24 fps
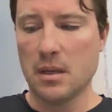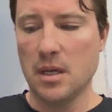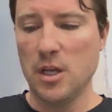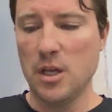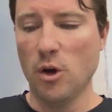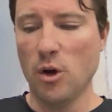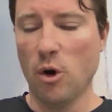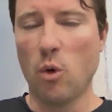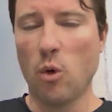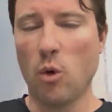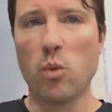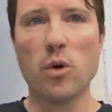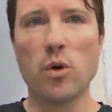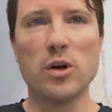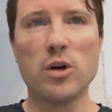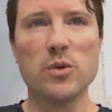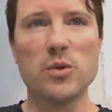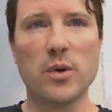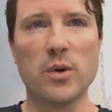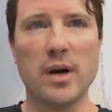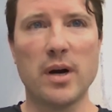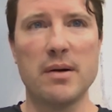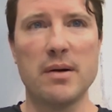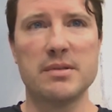a world
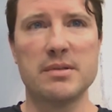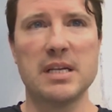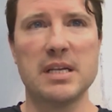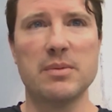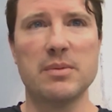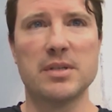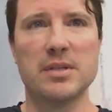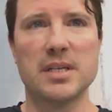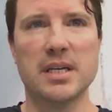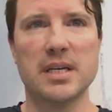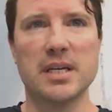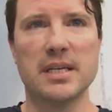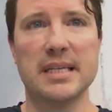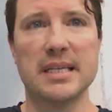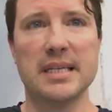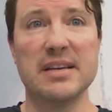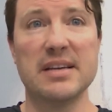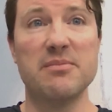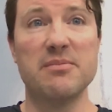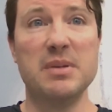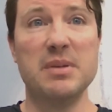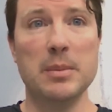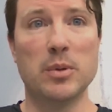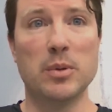where I was able to
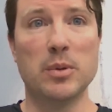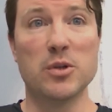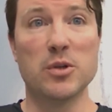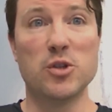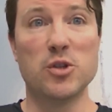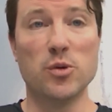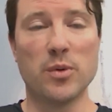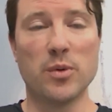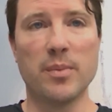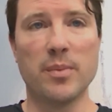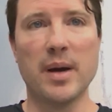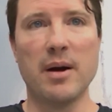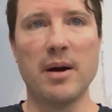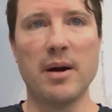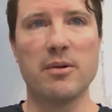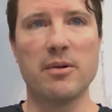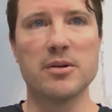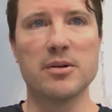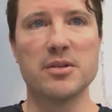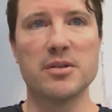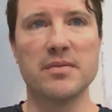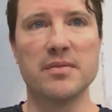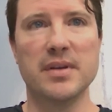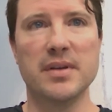give people
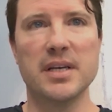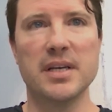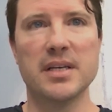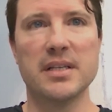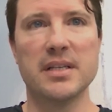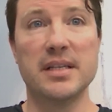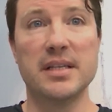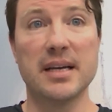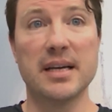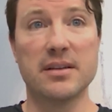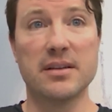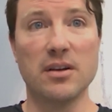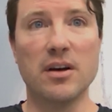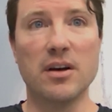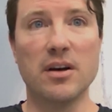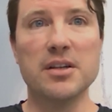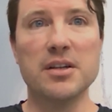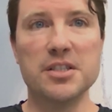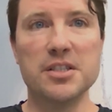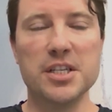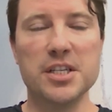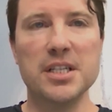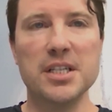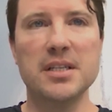superpowers via
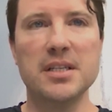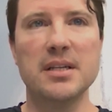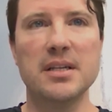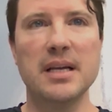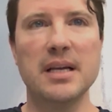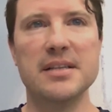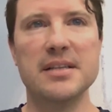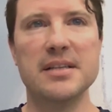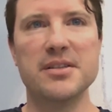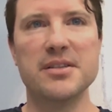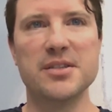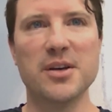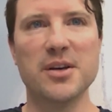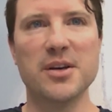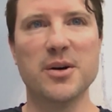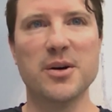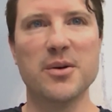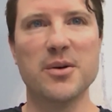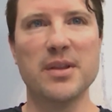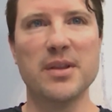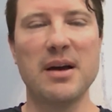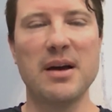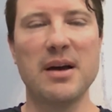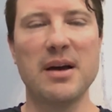technology. And
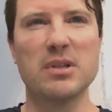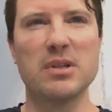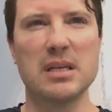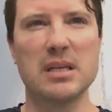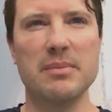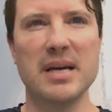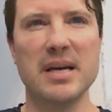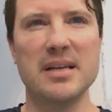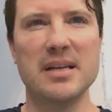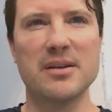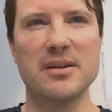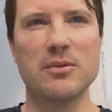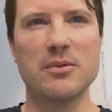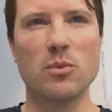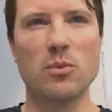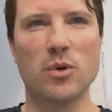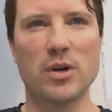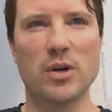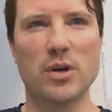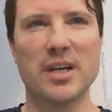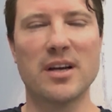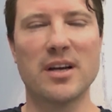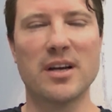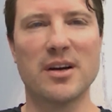so that really meant
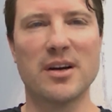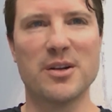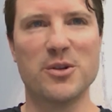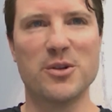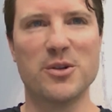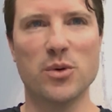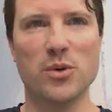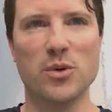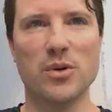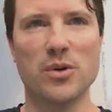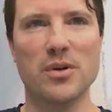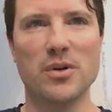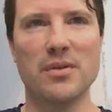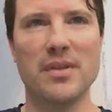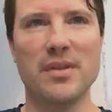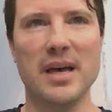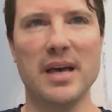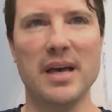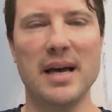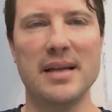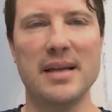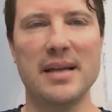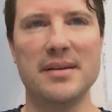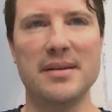working on a tool
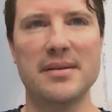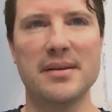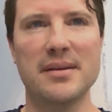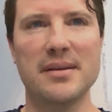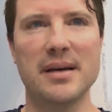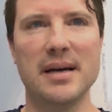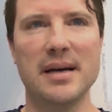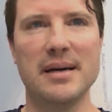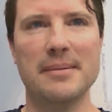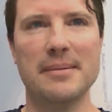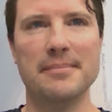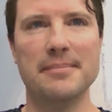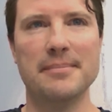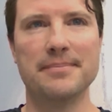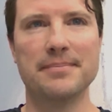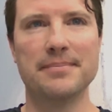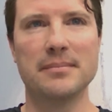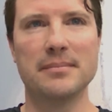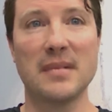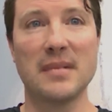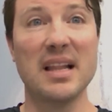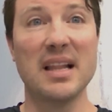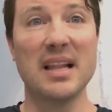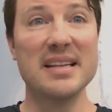that
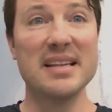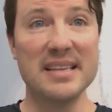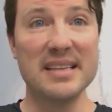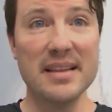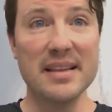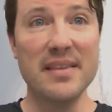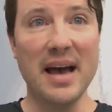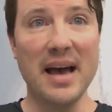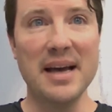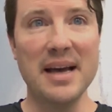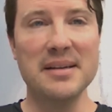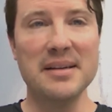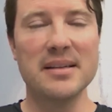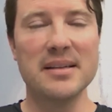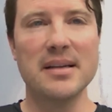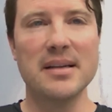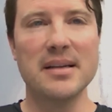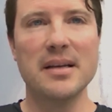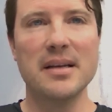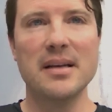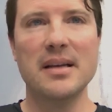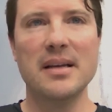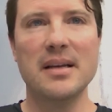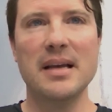that did that.
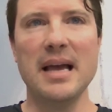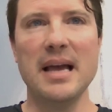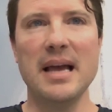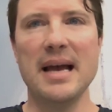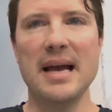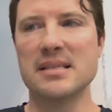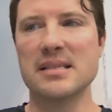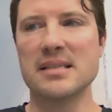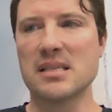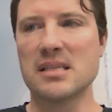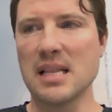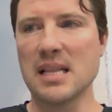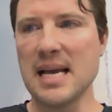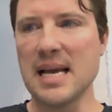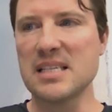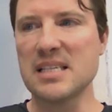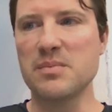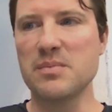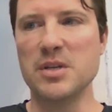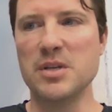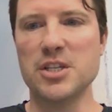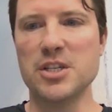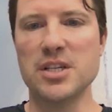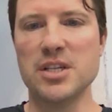And Slack's
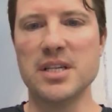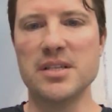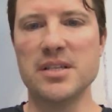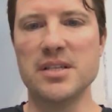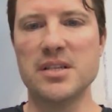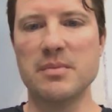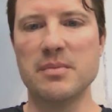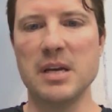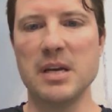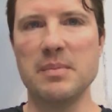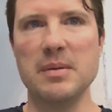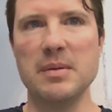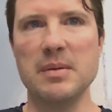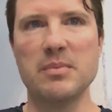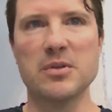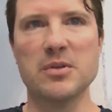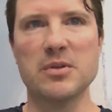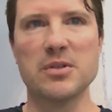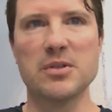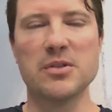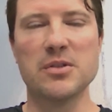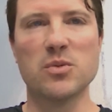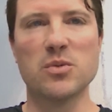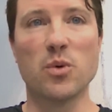mission is to make
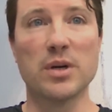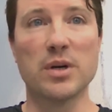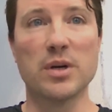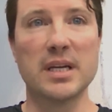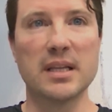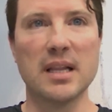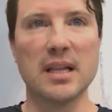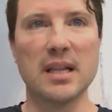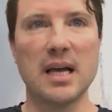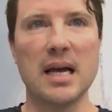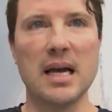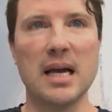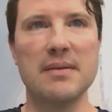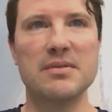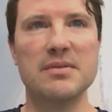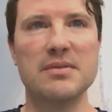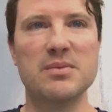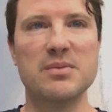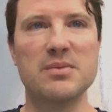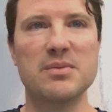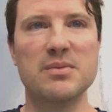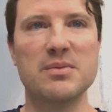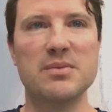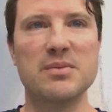people's working lives
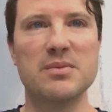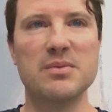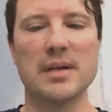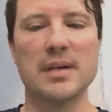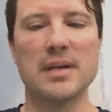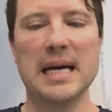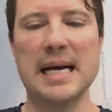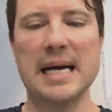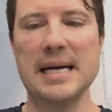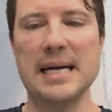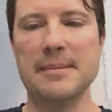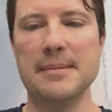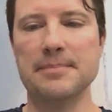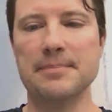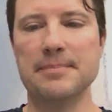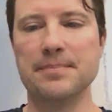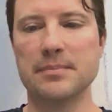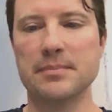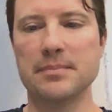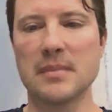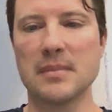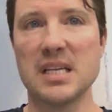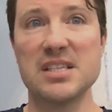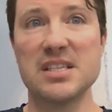more
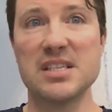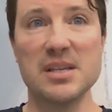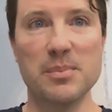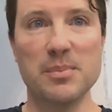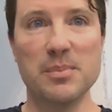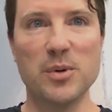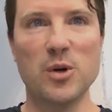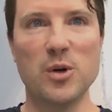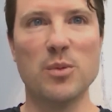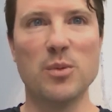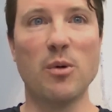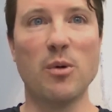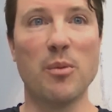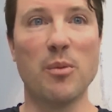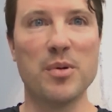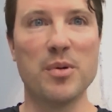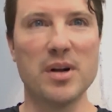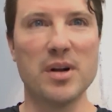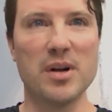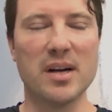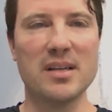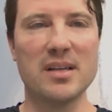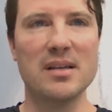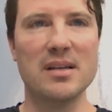simple, more
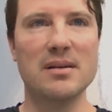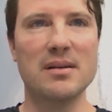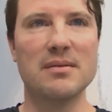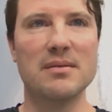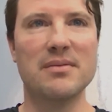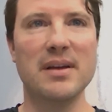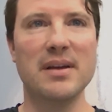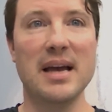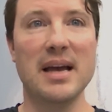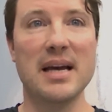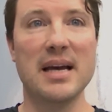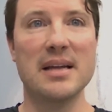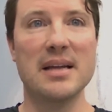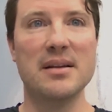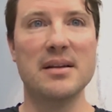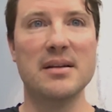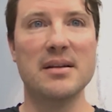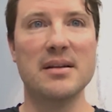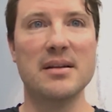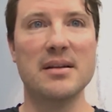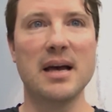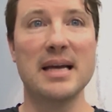productive, and